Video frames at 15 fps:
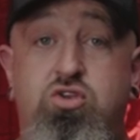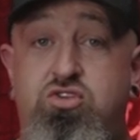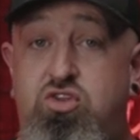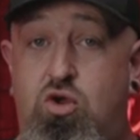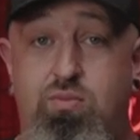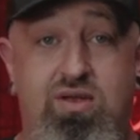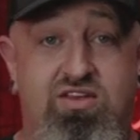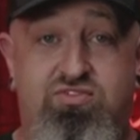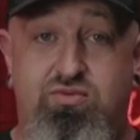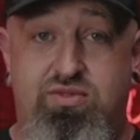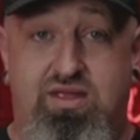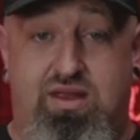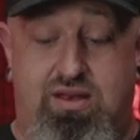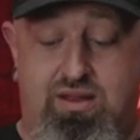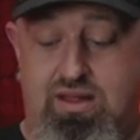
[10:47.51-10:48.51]
don't mess
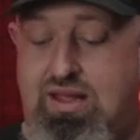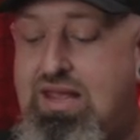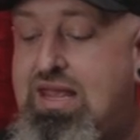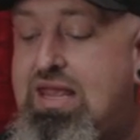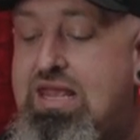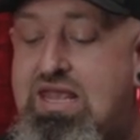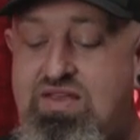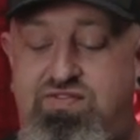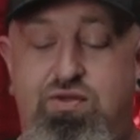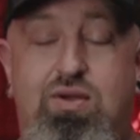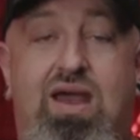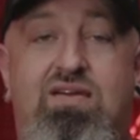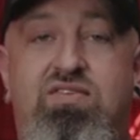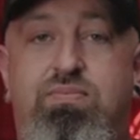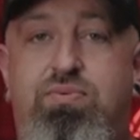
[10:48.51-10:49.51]
with it. If you
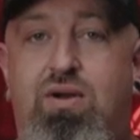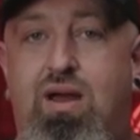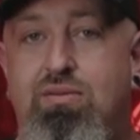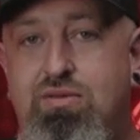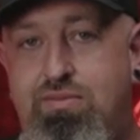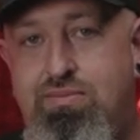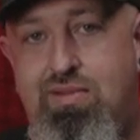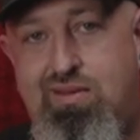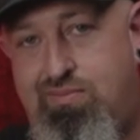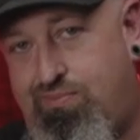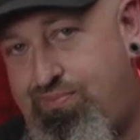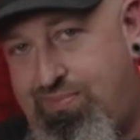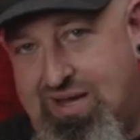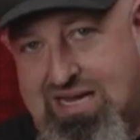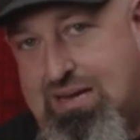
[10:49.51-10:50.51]
have a problem,
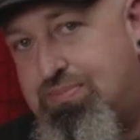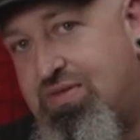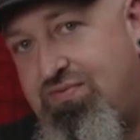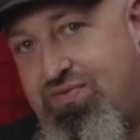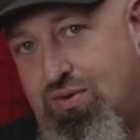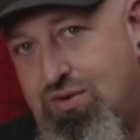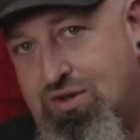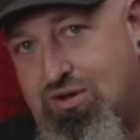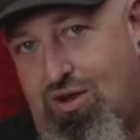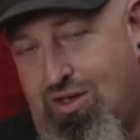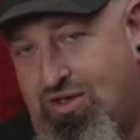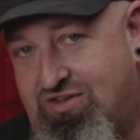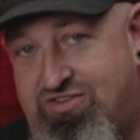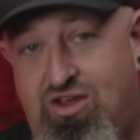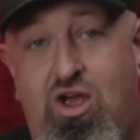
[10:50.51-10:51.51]
pick up the phone and
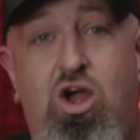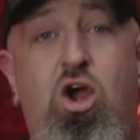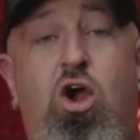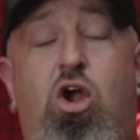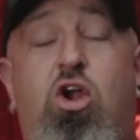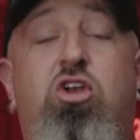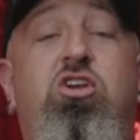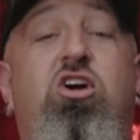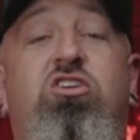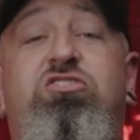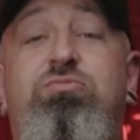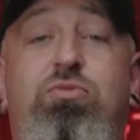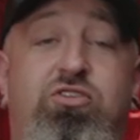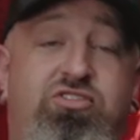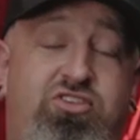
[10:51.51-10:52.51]
call us. Our
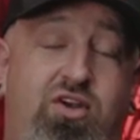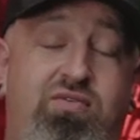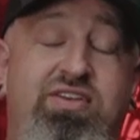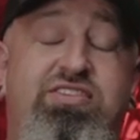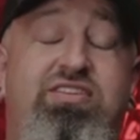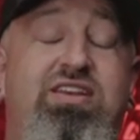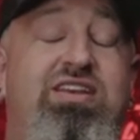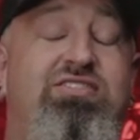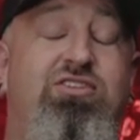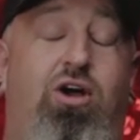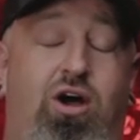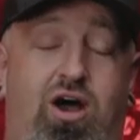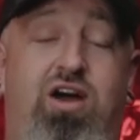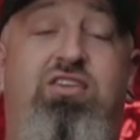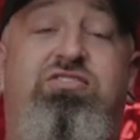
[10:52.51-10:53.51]
customer service is
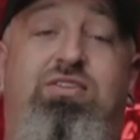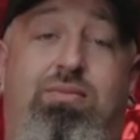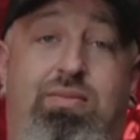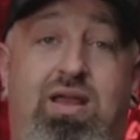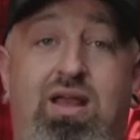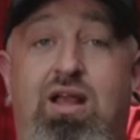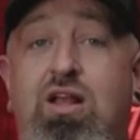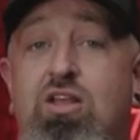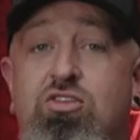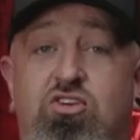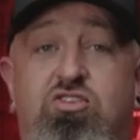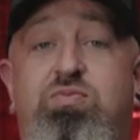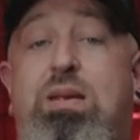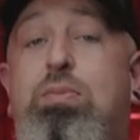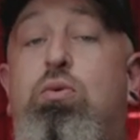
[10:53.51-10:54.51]
awesome.
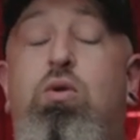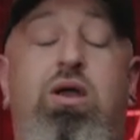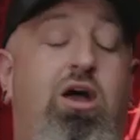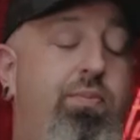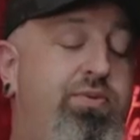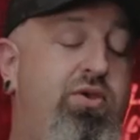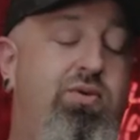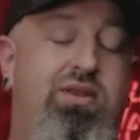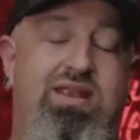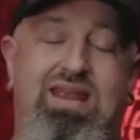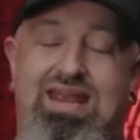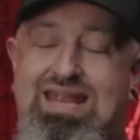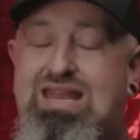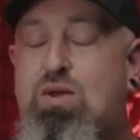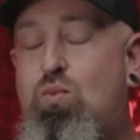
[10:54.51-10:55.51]
Those people will help you in
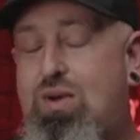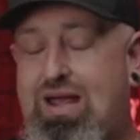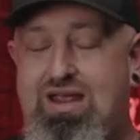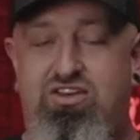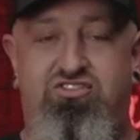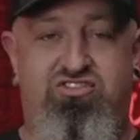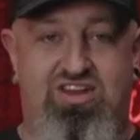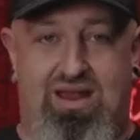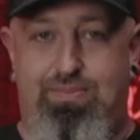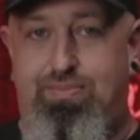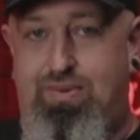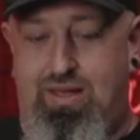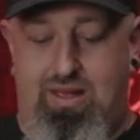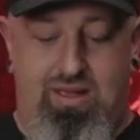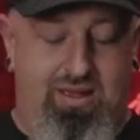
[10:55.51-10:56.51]
any way,
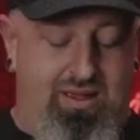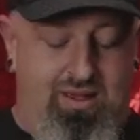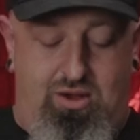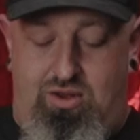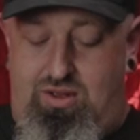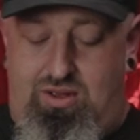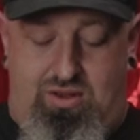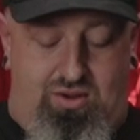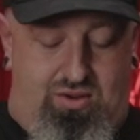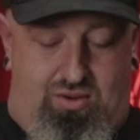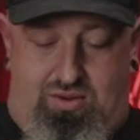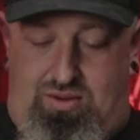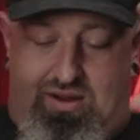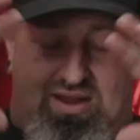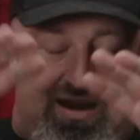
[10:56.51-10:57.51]
shape,
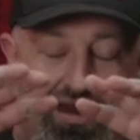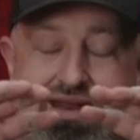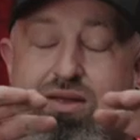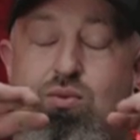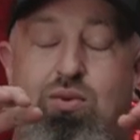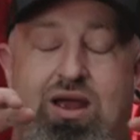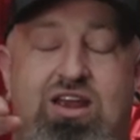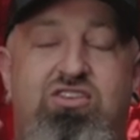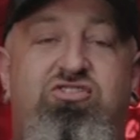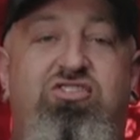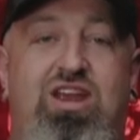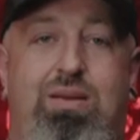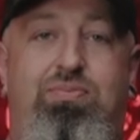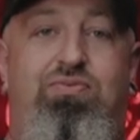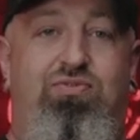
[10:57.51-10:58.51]
any way,
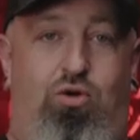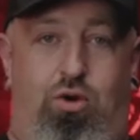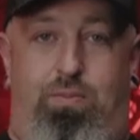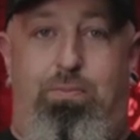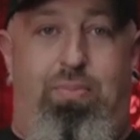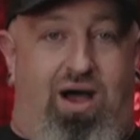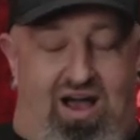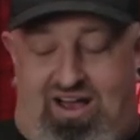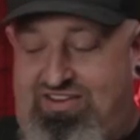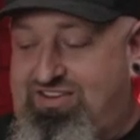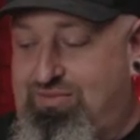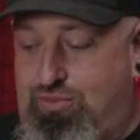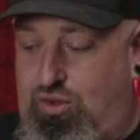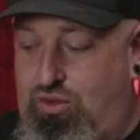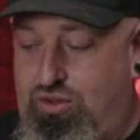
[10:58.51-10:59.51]
shape, form
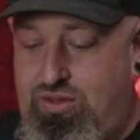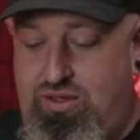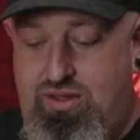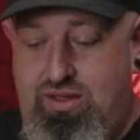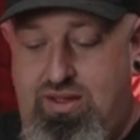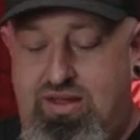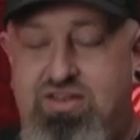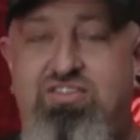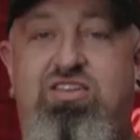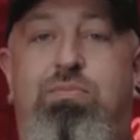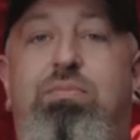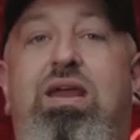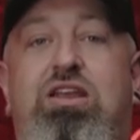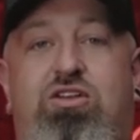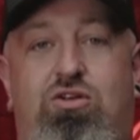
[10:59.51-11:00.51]
possible to
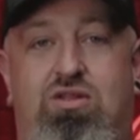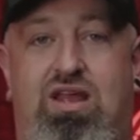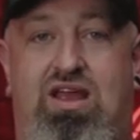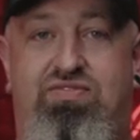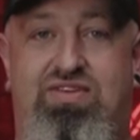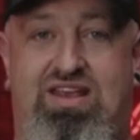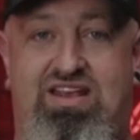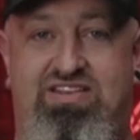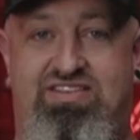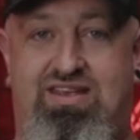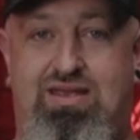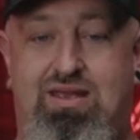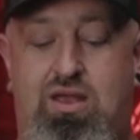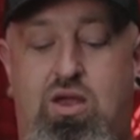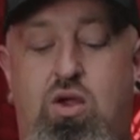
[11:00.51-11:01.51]
make your life
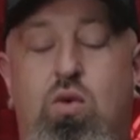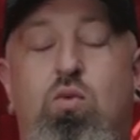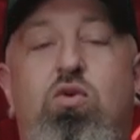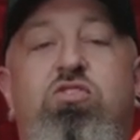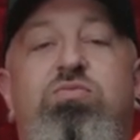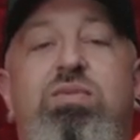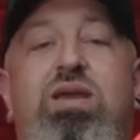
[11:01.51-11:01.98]
easy, which